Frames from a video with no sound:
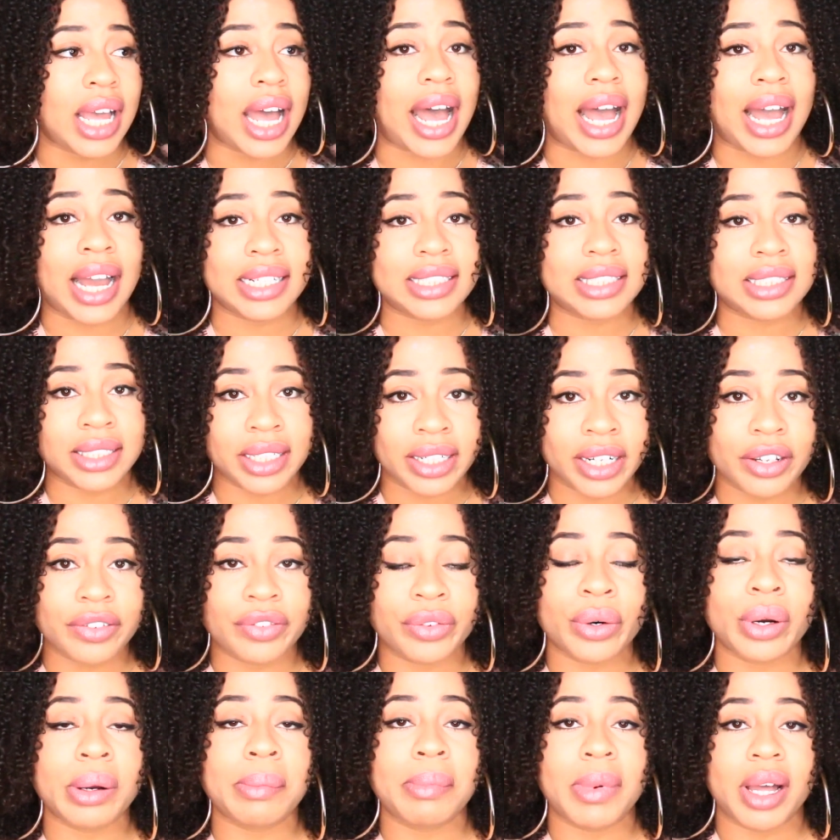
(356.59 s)
I studied
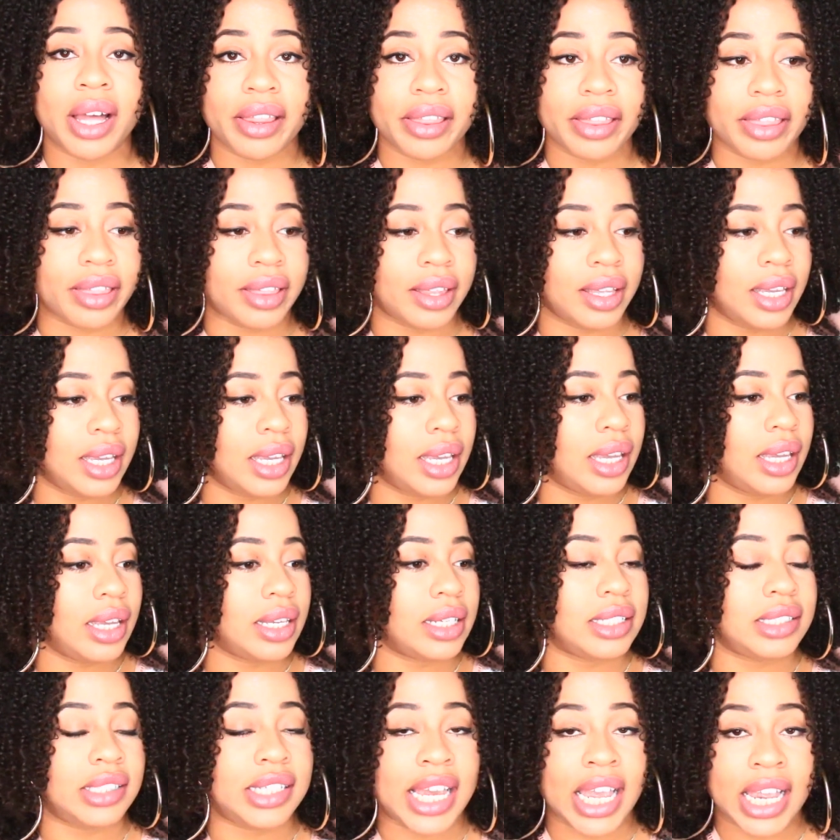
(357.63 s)
for a month,
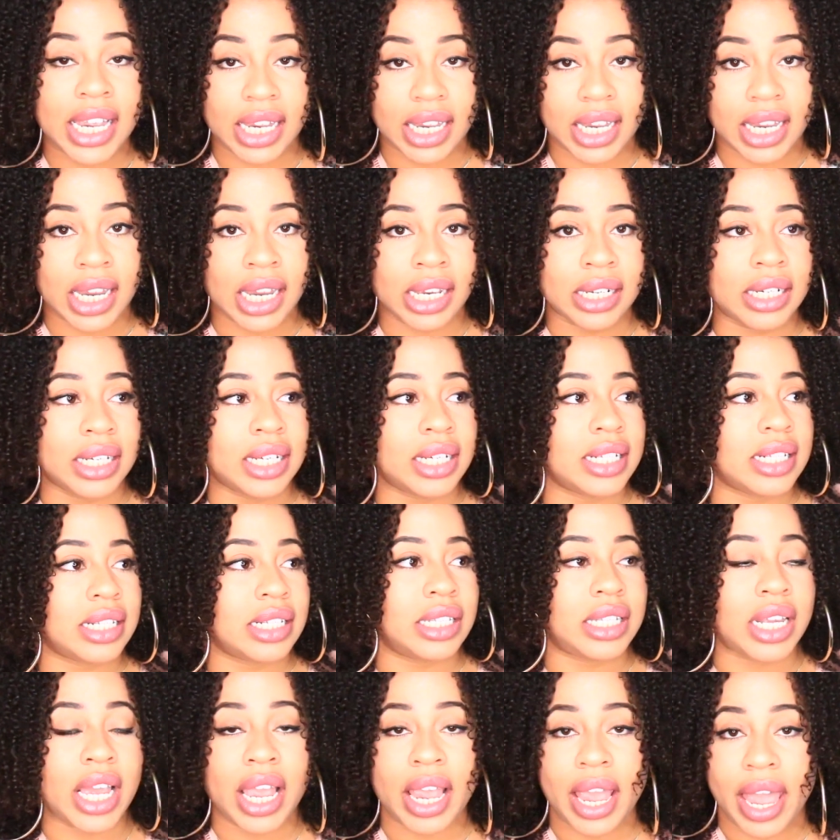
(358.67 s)
day in,
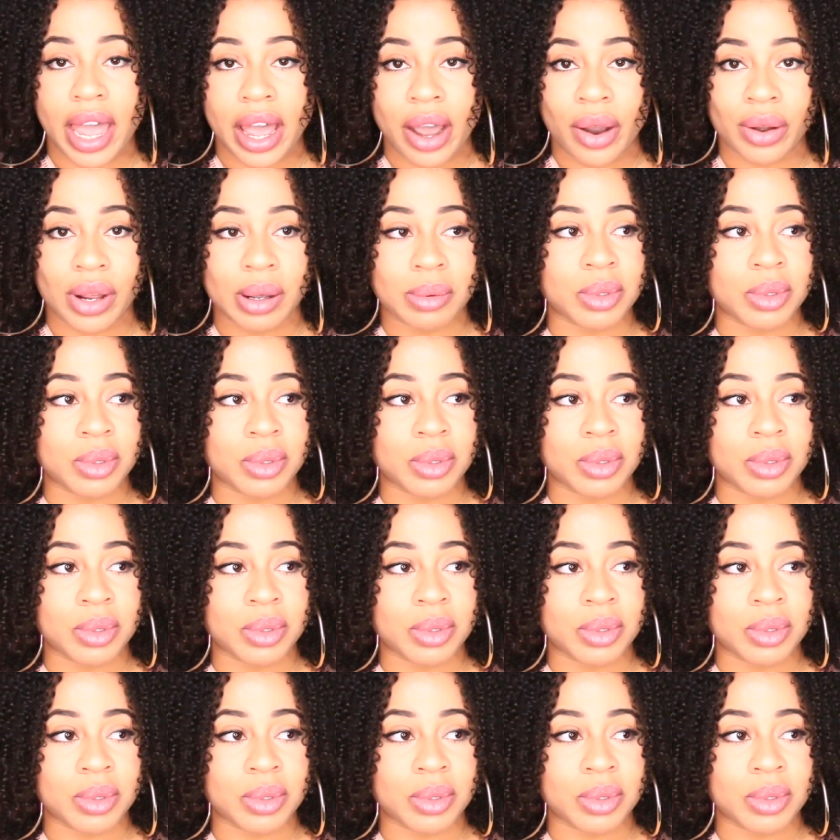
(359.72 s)
day out.